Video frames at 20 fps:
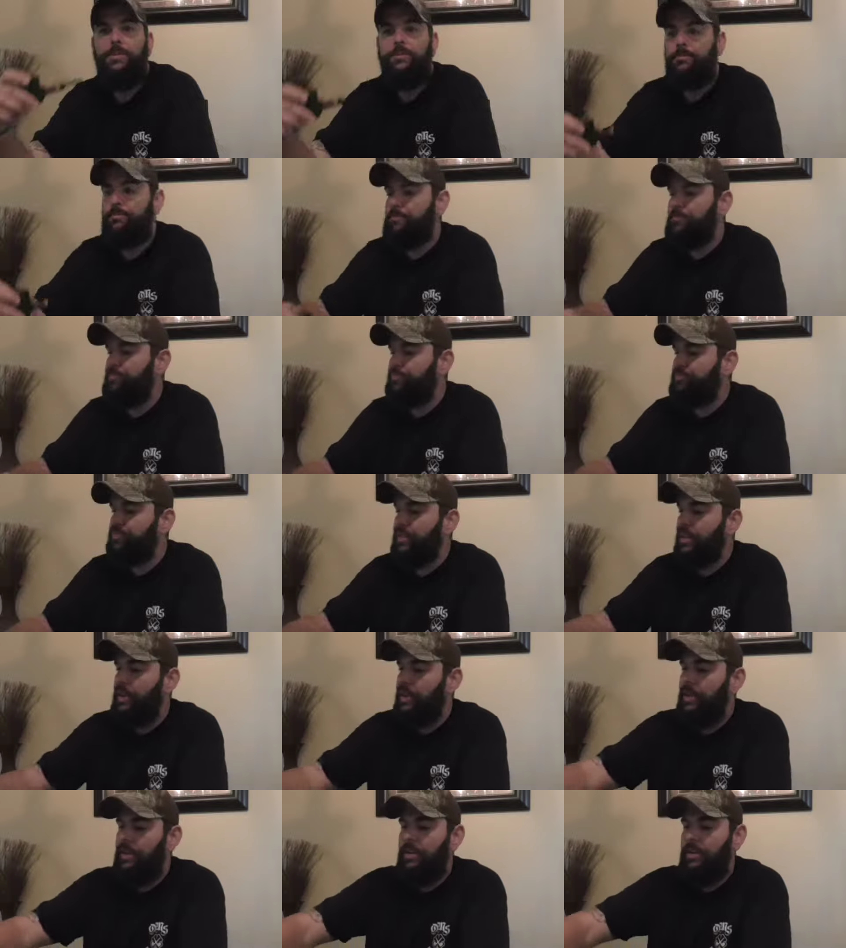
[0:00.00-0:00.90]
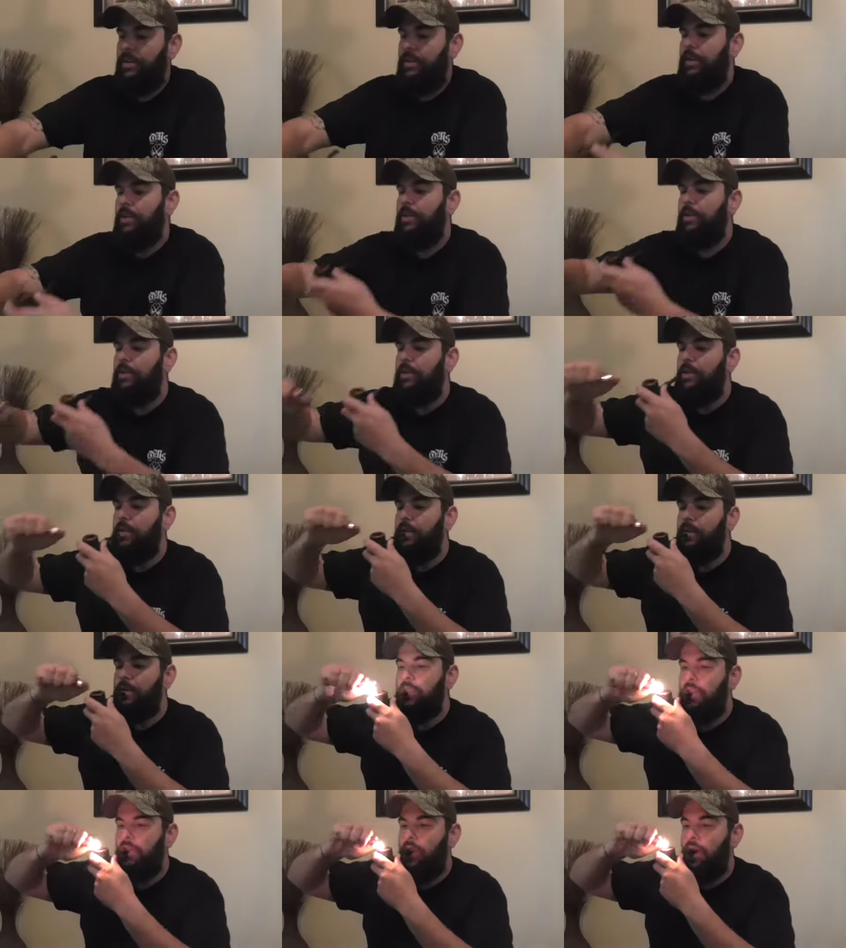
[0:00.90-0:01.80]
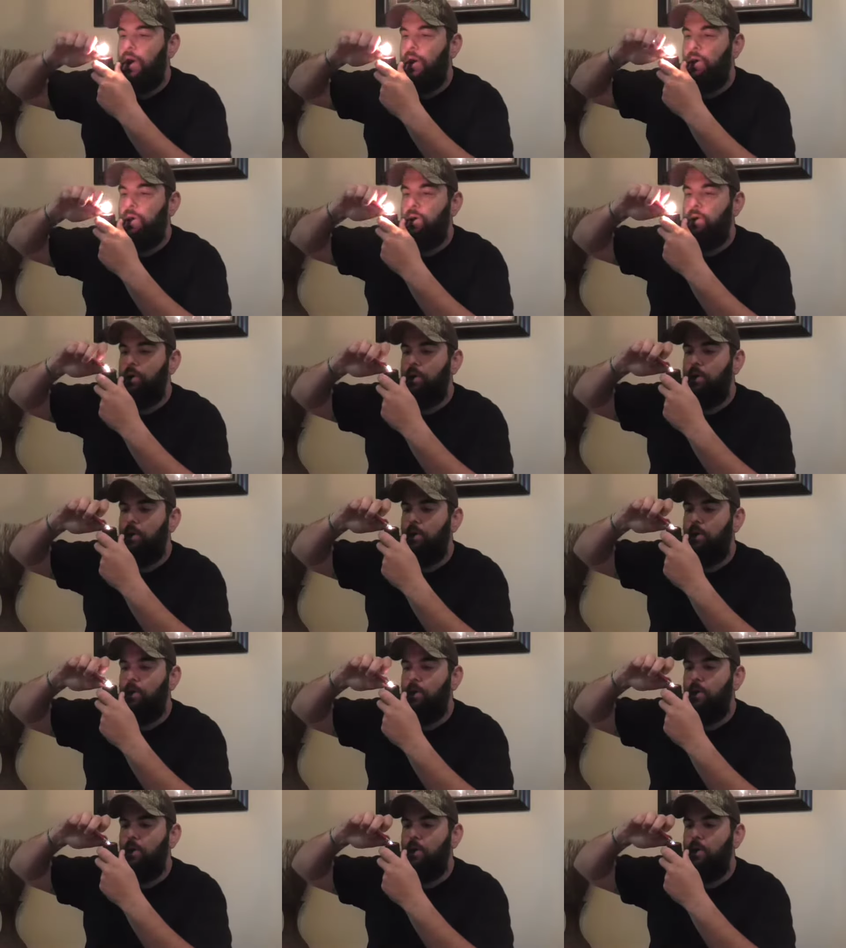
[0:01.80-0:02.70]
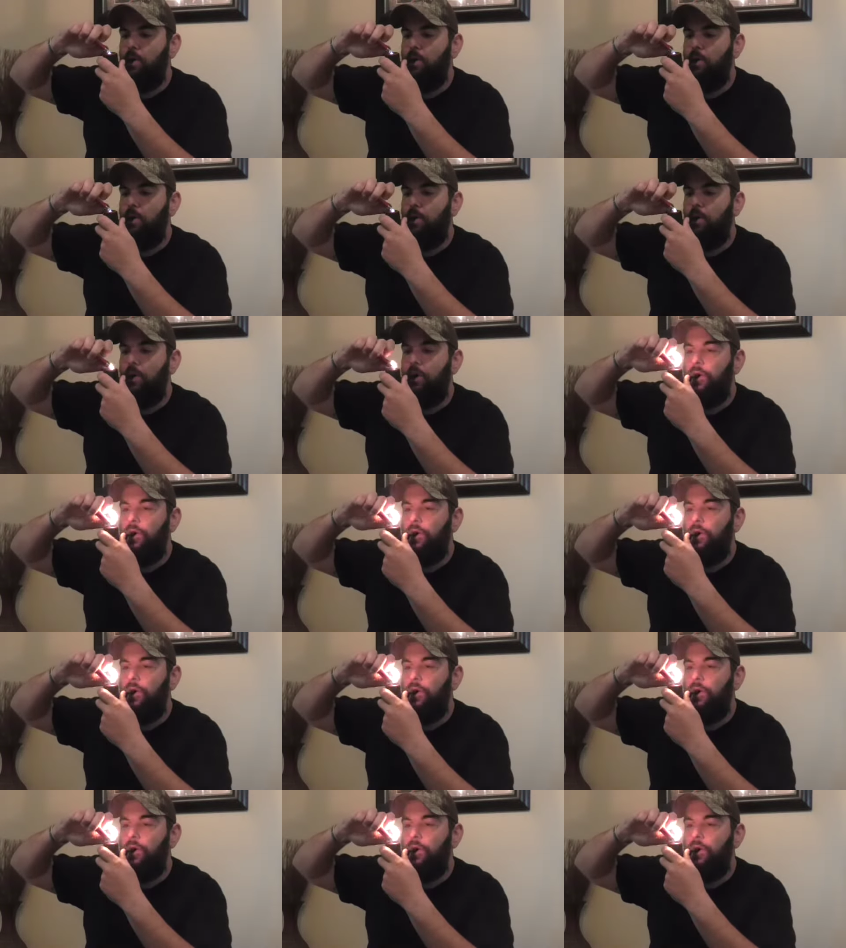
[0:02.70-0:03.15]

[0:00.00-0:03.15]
(no one is talking)